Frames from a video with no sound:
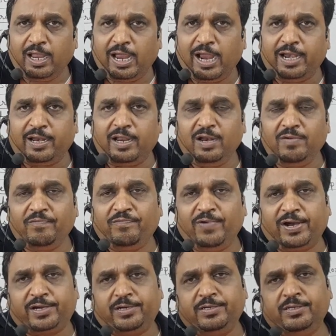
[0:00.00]
And in
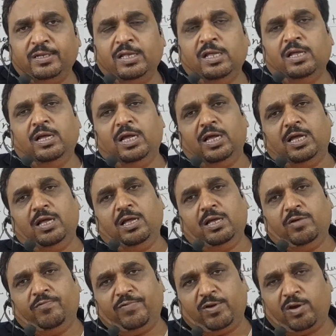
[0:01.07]
fact,
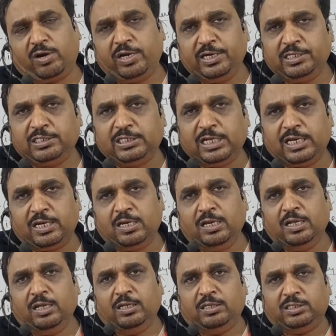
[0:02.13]
we already seen
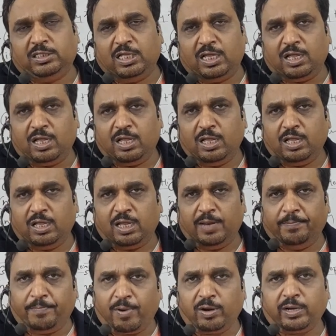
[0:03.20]
the
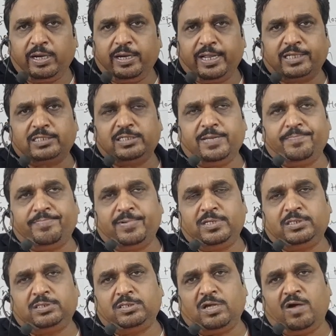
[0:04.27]
important
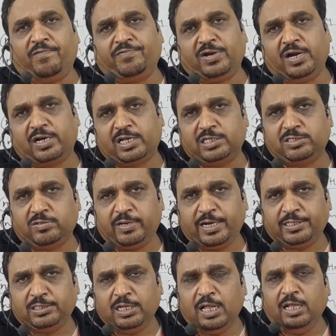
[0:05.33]
examples of curtal
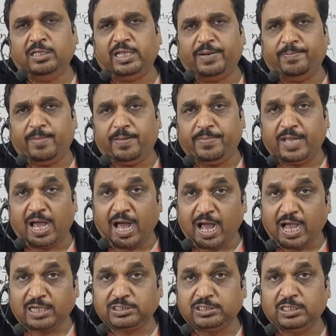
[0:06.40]
sonnets that may be
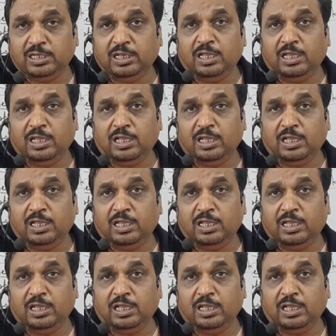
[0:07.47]
asked